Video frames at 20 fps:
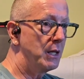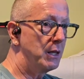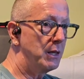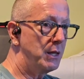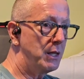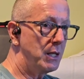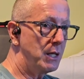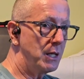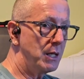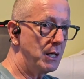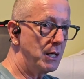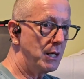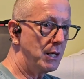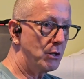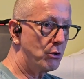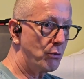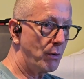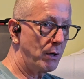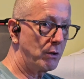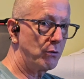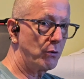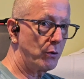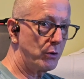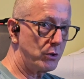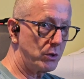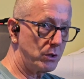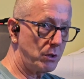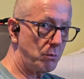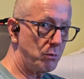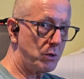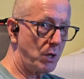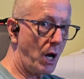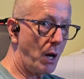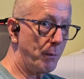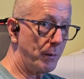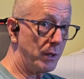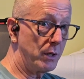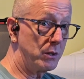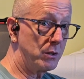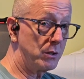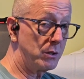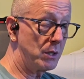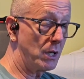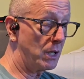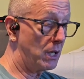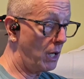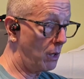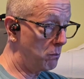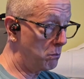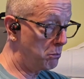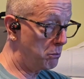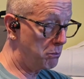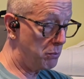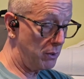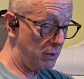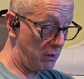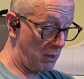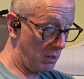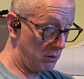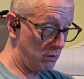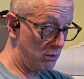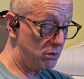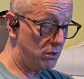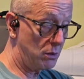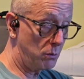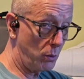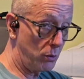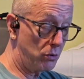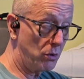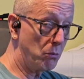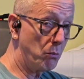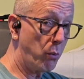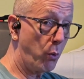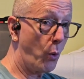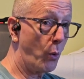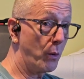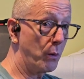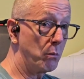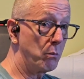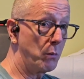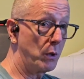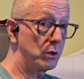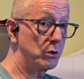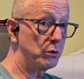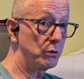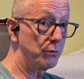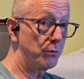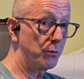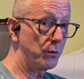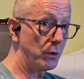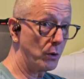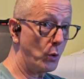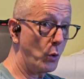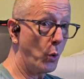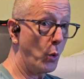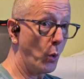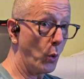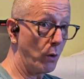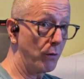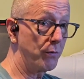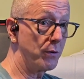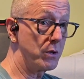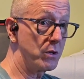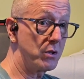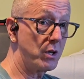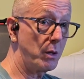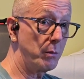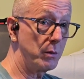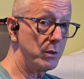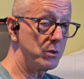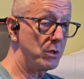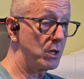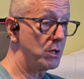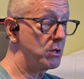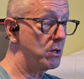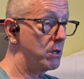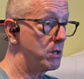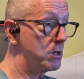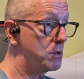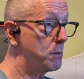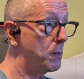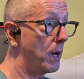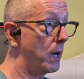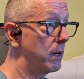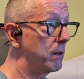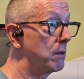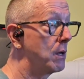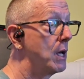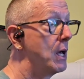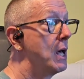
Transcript: the transversus abdominis, again, because it's the most important muscle for the core, for the stabilization of the spine,